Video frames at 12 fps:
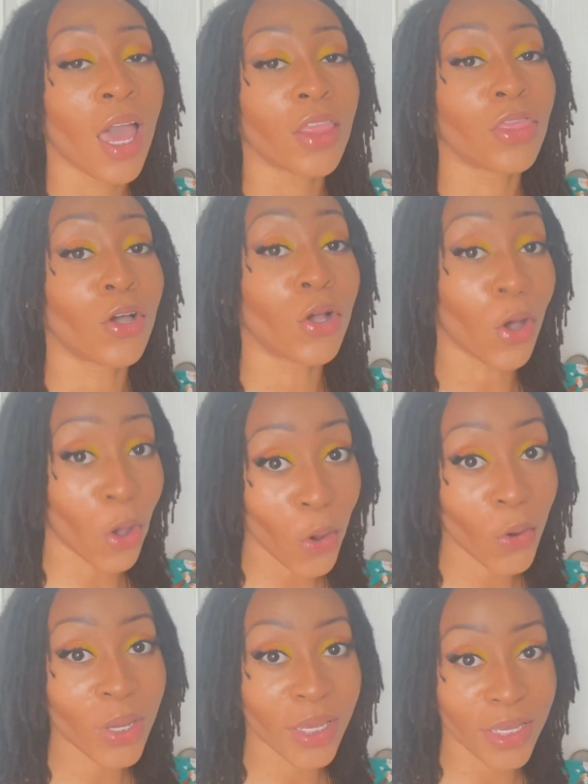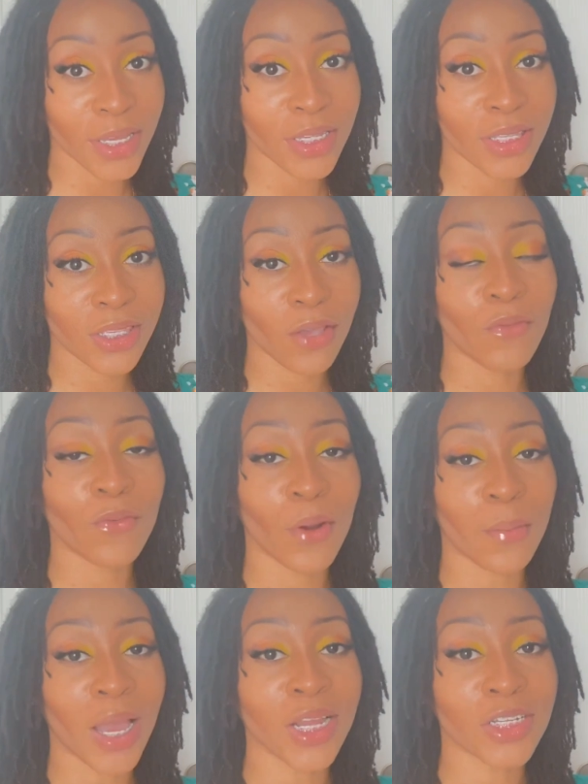The goal is for
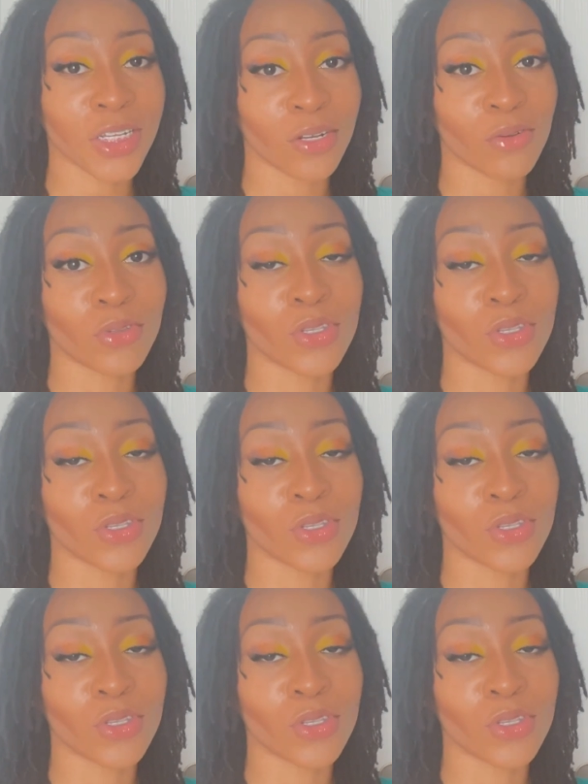my channel